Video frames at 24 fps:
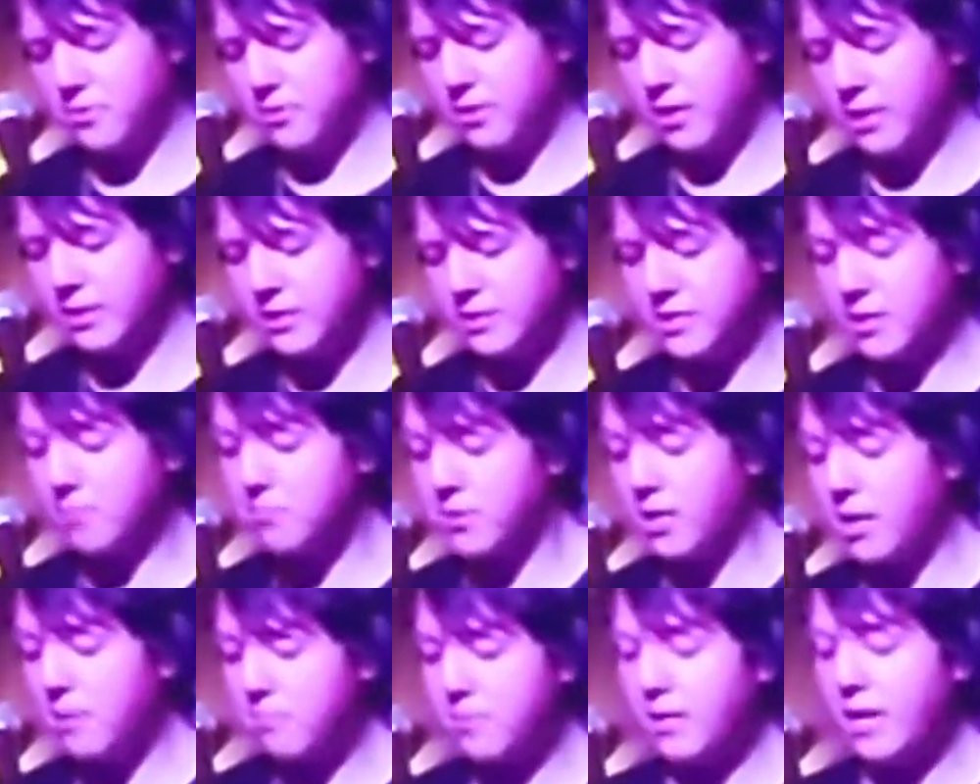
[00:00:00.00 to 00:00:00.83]
And
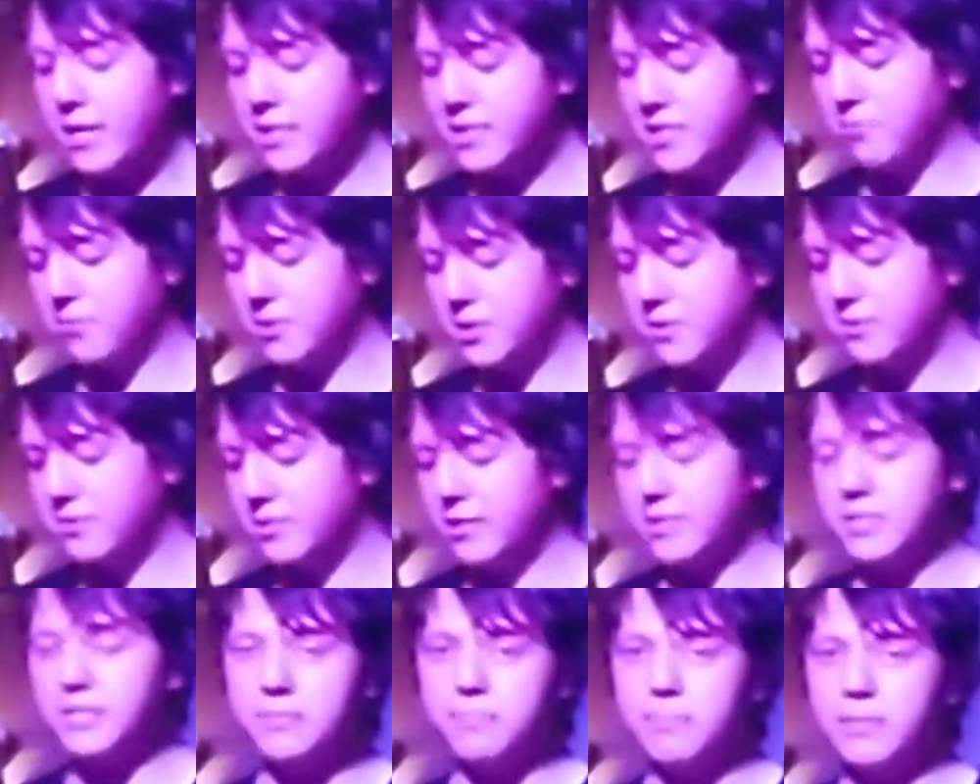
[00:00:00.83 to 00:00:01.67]
sometime later, when you
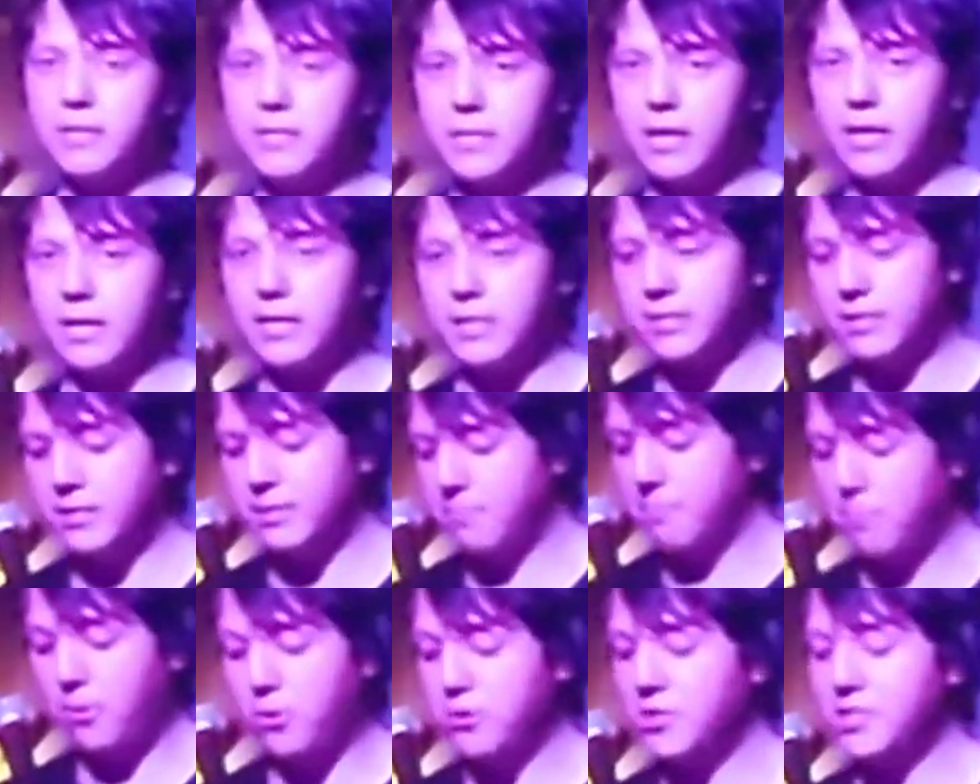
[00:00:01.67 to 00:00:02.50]
said to me that it's
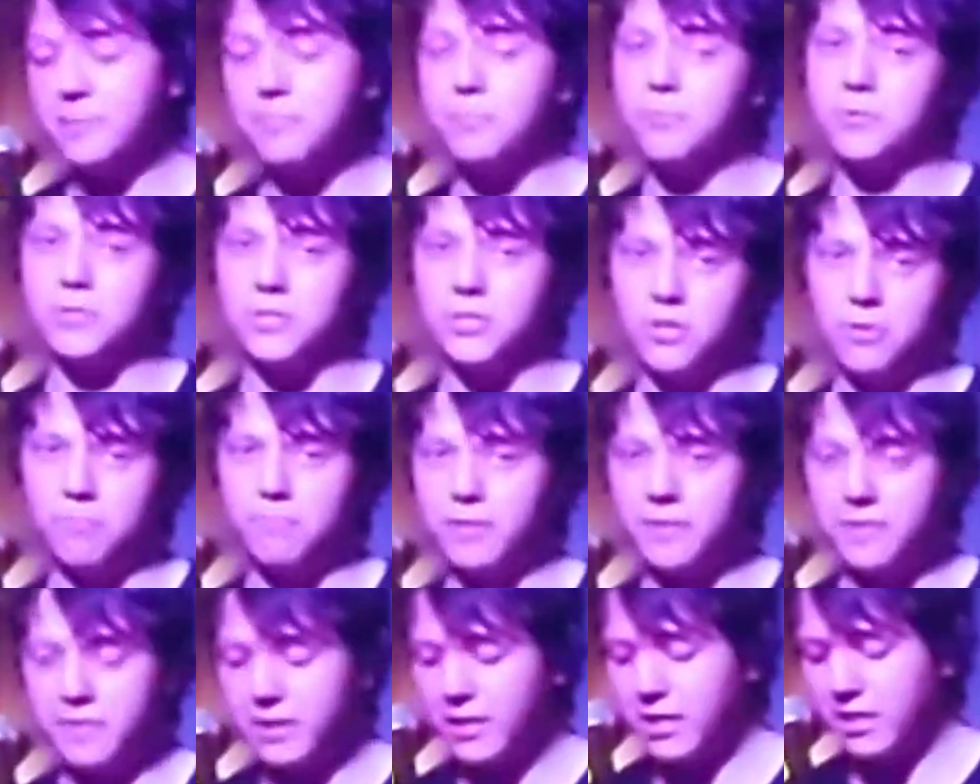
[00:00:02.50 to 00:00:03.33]
impossible to not
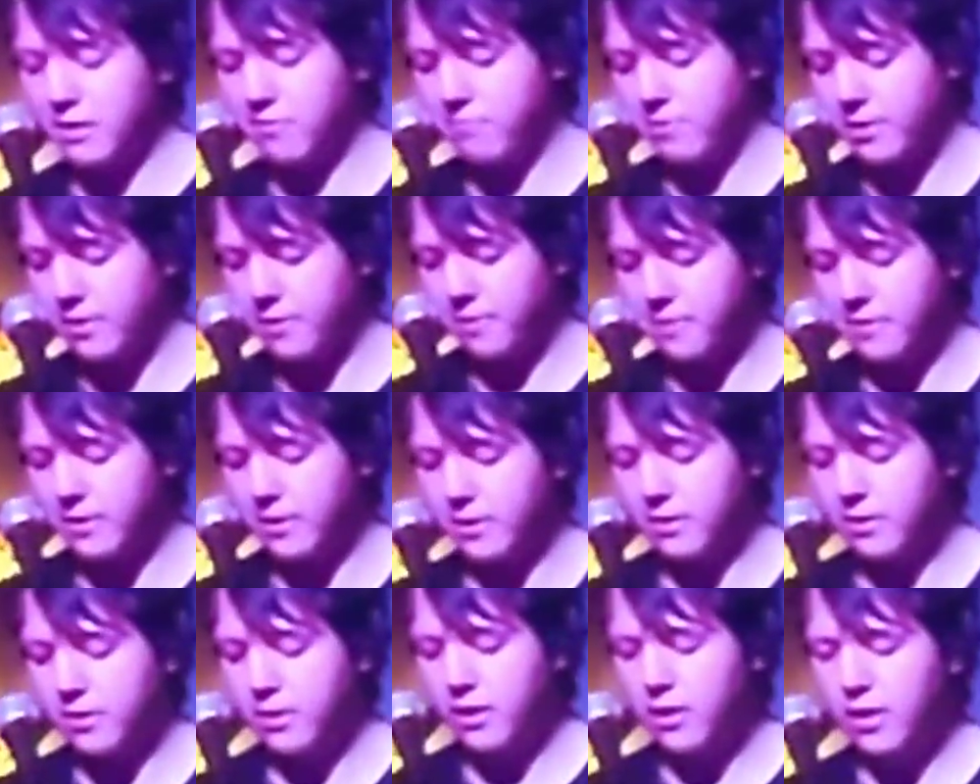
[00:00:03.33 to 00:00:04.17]
be thinking of
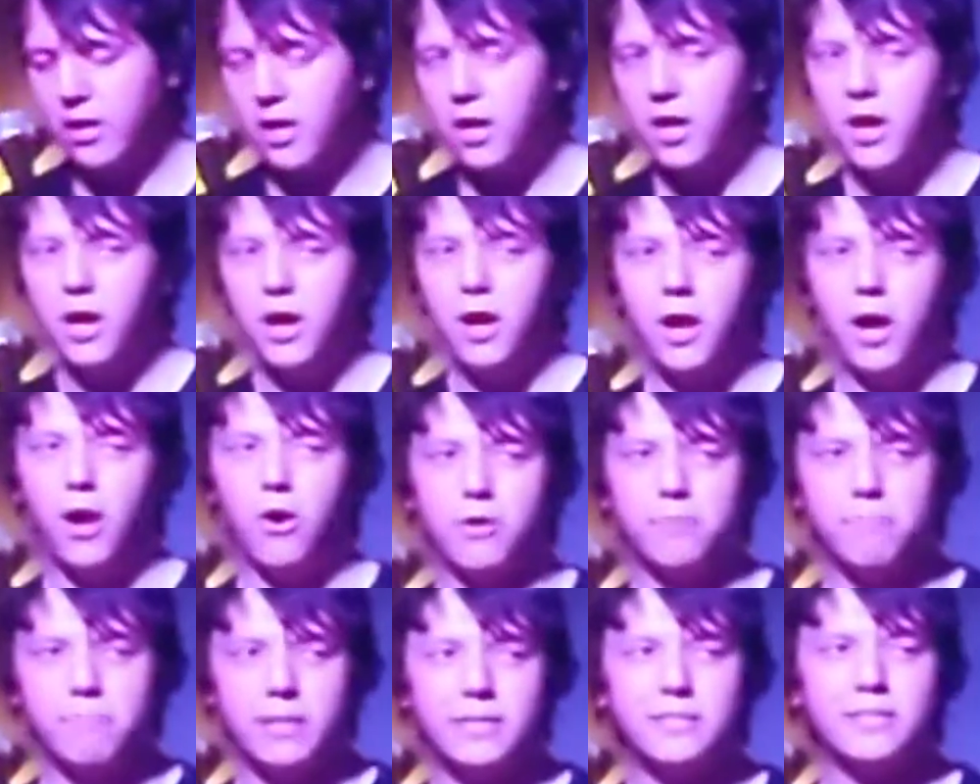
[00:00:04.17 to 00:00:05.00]
anything, I
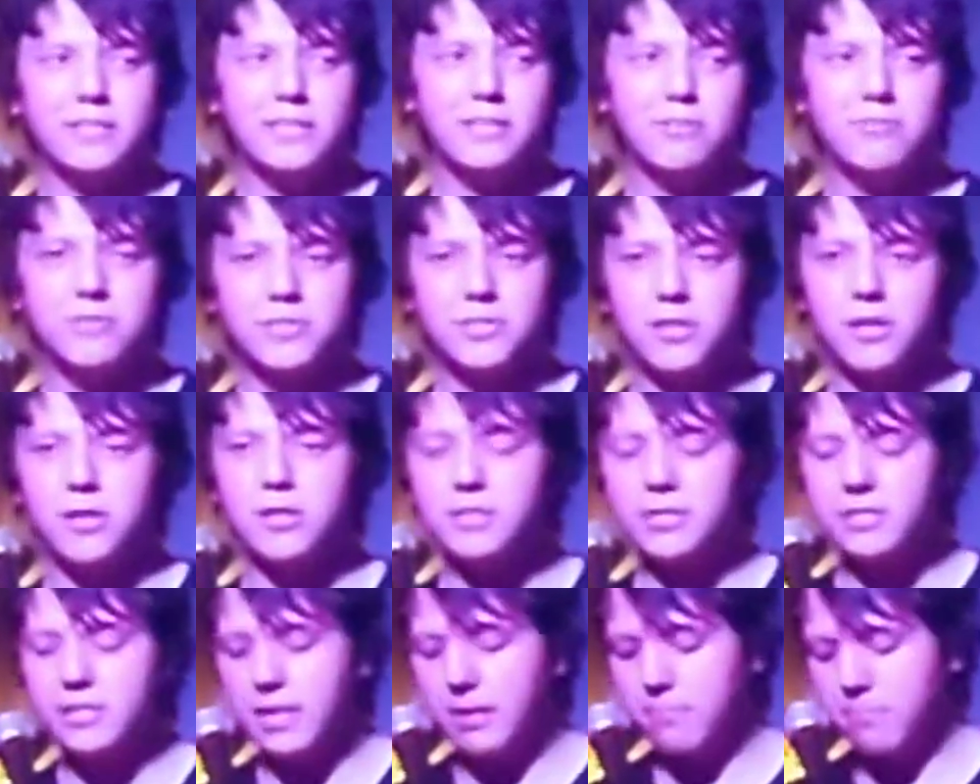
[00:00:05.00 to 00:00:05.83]
would mentally
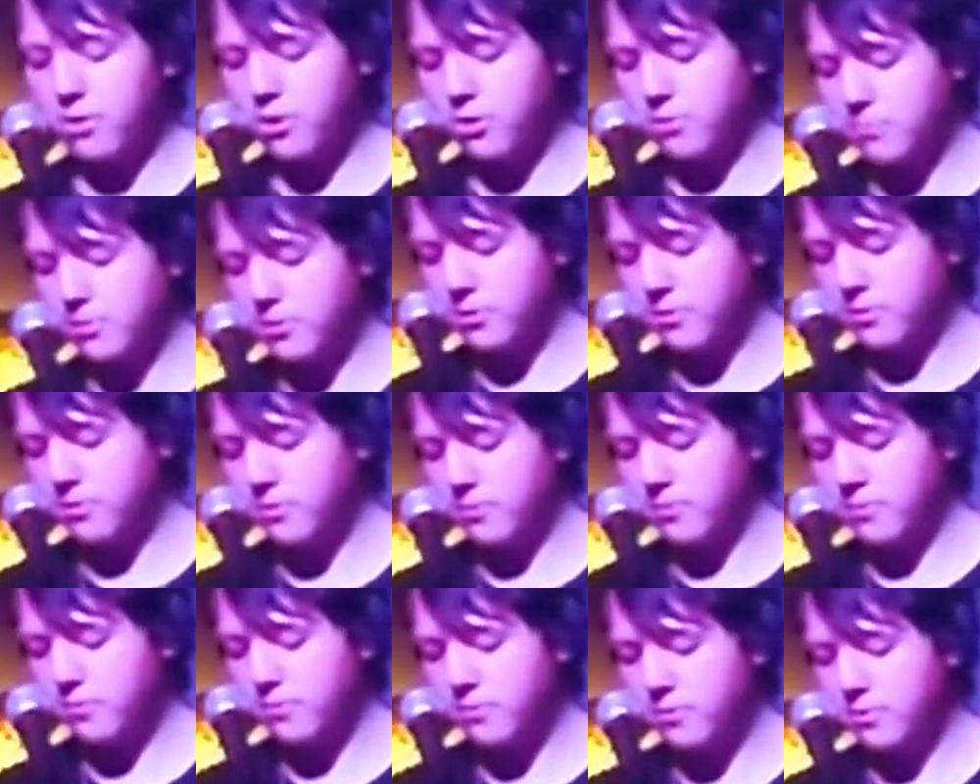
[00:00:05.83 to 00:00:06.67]
return to that moment,
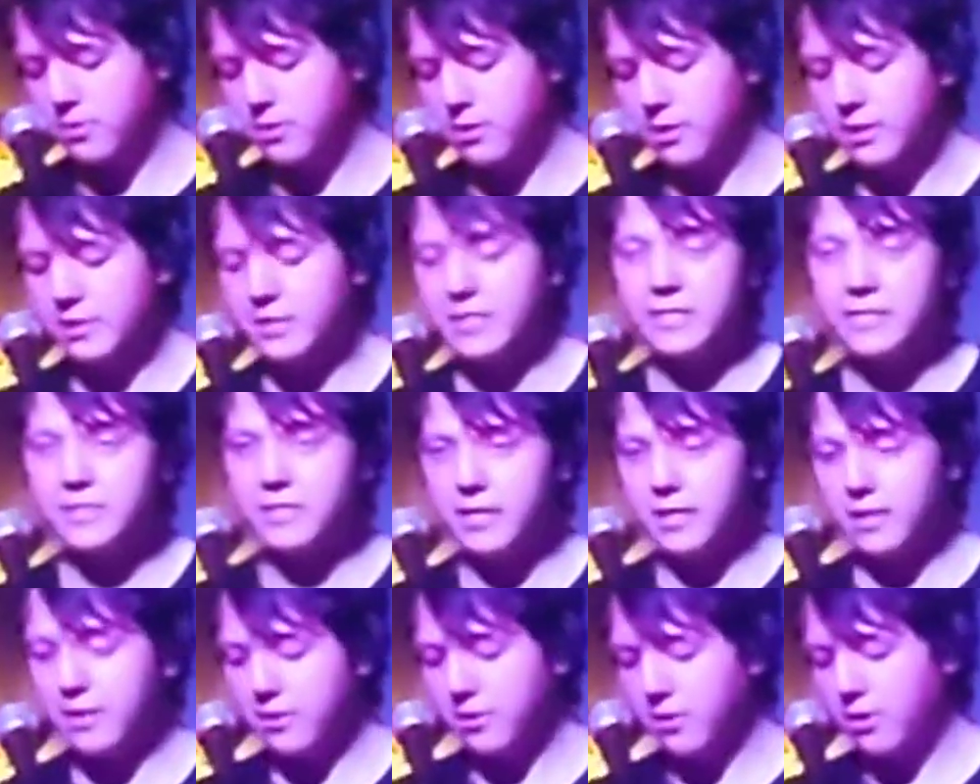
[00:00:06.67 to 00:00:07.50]

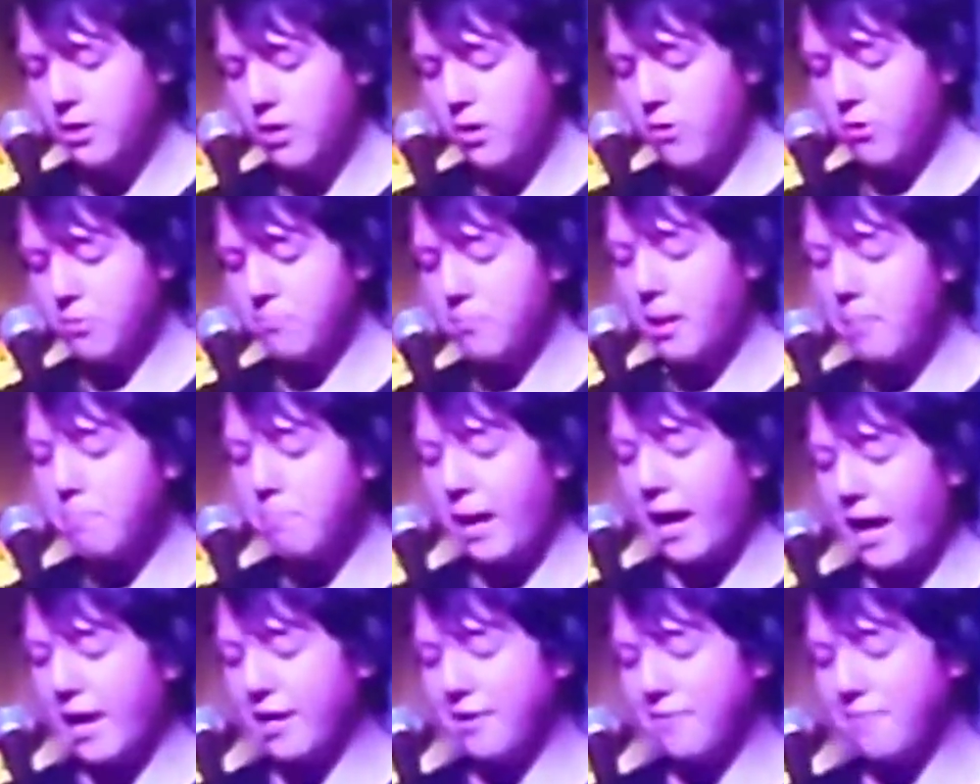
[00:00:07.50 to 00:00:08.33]
sitting with my
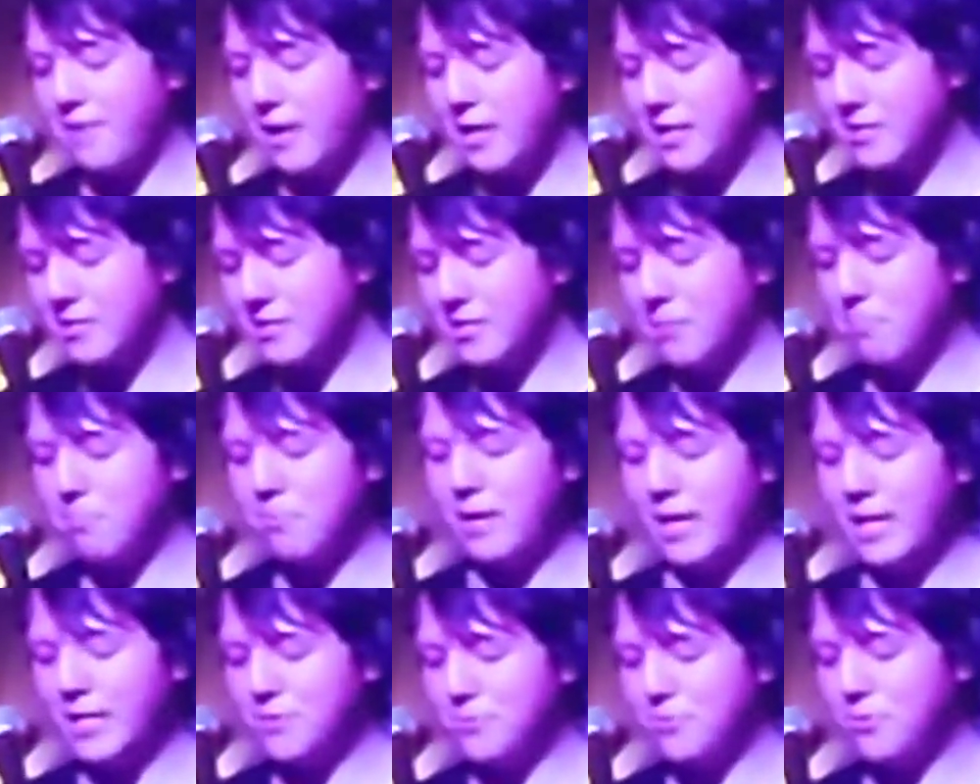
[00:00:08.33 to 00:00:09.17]
back facing the
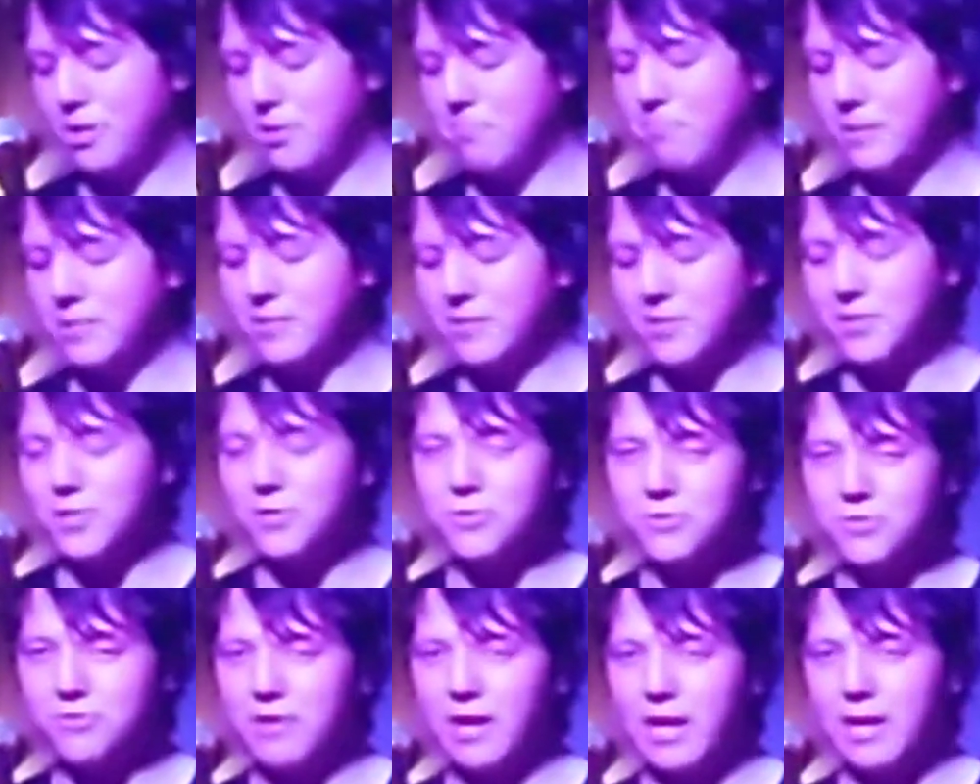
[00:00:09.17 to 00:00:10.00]
place where I'd been
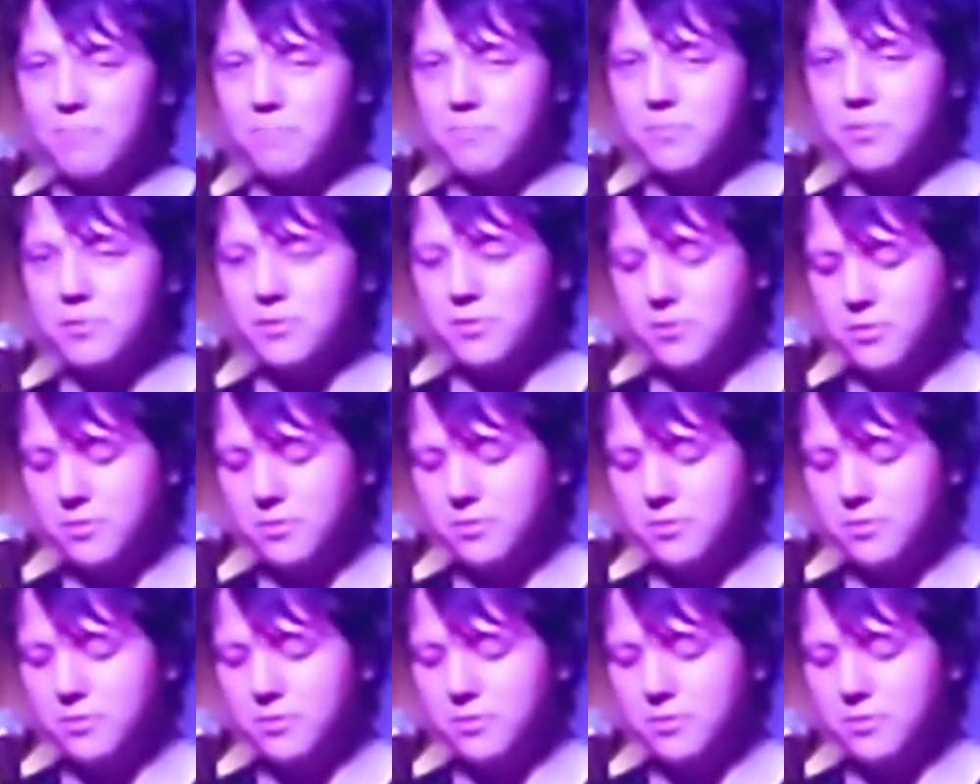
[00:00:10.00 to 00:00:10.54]
so trapped,